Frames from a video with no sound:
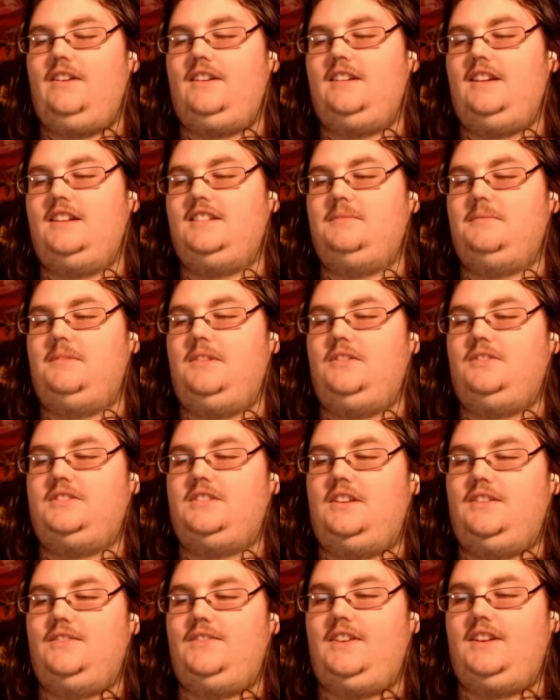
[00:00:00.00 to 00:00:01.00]
I recognize some of those
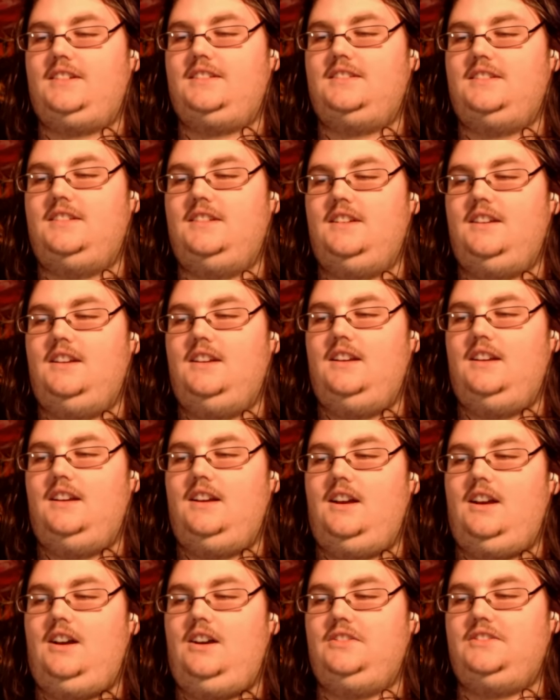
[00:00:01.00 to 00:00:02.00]
sound effects.
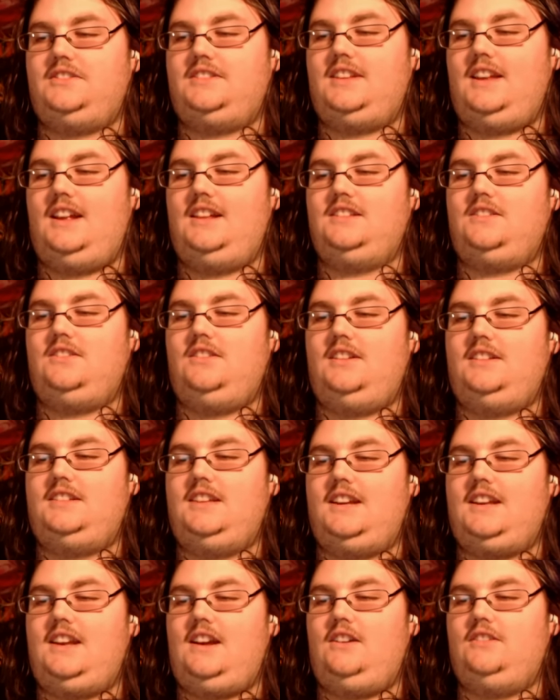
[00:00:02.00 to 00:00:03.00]
Oh, Sans gonna
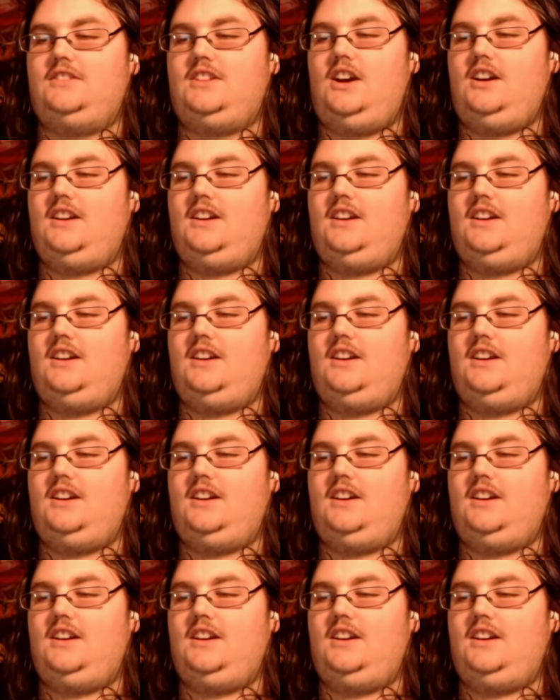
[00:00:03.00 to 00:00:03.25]
take out